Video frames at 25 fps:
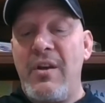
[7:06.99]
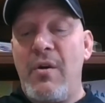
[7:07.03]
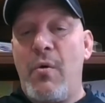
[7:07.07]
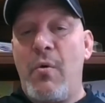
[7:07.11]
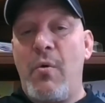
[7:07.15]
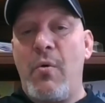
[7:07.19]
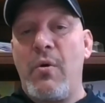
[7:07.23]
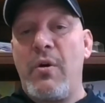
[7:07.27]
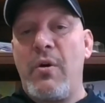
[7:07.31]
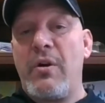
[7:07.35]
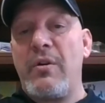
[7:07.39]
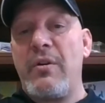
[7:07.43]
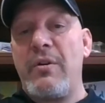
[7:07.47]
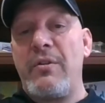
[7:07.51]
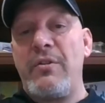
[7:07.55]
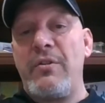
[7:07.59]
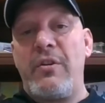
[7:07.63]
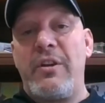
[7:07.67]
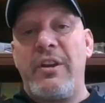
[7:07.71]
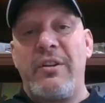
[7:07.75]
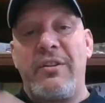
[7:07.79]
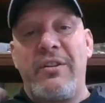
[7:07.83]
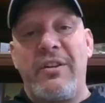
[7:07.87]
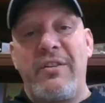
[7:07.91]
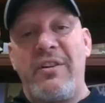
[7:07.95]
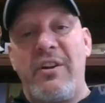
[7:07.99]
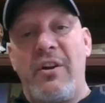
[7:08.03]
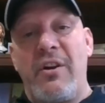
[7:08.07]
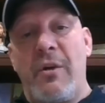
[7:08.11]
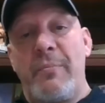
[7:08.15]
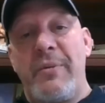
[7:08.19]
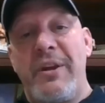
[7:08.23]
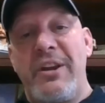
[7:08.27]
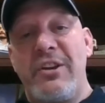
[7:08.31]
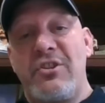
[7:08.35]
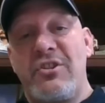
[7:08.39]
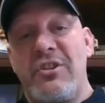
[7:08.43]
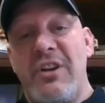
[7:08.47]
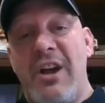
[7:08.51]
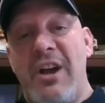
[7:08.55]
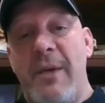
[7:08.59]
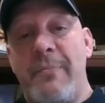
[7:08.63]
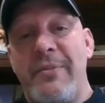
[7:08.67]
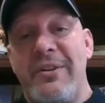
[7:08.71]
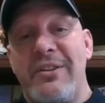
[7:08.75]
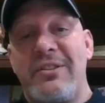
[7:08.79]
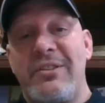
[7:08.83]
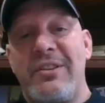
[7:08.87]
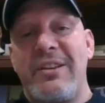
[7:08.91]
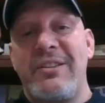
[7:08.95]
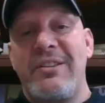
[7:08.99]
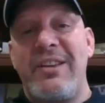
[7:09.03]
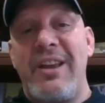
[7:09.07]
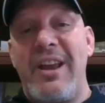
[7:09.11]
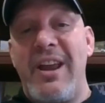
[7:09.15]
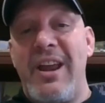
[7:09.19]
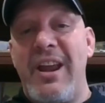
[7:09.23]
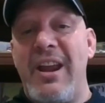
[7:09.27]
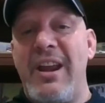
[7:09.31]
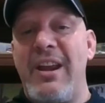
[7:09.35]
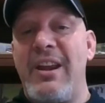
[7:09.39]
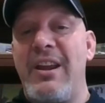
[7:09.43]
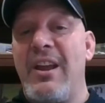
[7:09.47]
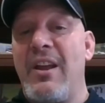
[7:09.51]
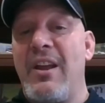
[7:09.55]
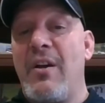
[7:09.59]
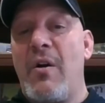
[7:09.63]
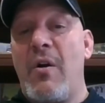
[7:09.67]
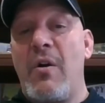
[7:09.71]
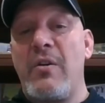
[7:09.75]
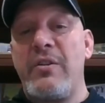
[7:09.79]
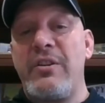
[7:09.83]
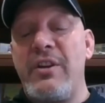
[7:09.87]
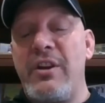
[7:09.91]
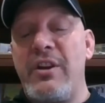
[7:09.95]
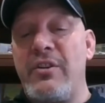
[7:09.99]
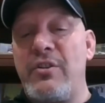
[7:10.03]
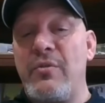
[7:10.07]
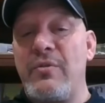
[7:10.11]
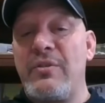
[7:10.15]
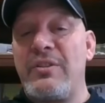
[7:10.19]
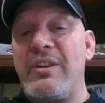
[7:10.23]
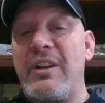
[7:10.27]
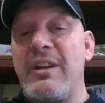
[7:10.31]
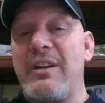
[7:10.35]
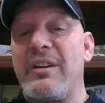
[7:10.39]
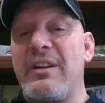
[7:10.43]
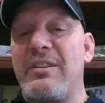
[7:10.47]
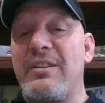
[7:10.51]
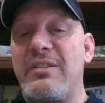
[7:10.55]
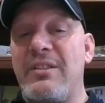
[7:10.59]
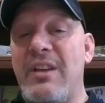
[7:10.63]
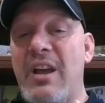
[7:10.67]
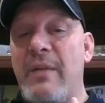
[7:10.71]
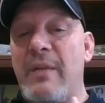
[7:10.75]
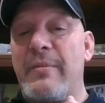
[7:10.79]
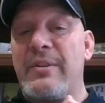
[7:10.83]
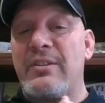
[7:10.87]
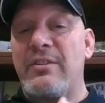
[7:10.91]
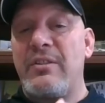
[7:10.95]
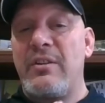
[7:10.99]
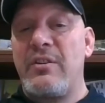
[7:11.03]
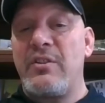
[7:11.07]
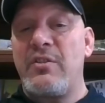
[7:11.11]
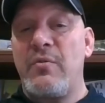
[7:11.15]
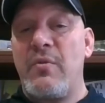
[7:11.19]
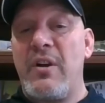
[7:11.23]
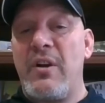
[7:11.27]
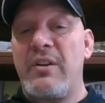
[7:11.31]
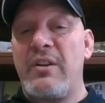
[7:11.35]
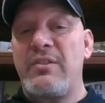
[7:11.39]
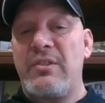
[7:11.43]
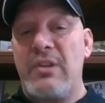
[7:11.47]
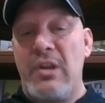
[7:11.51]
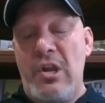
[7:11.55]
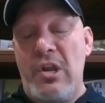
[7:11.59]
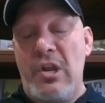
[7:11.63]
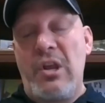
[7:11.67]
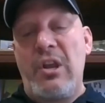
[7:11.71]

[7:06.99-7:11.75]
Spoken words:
Or you get the DRP shop that says, hey, all you need to do is get an assignment sent to us.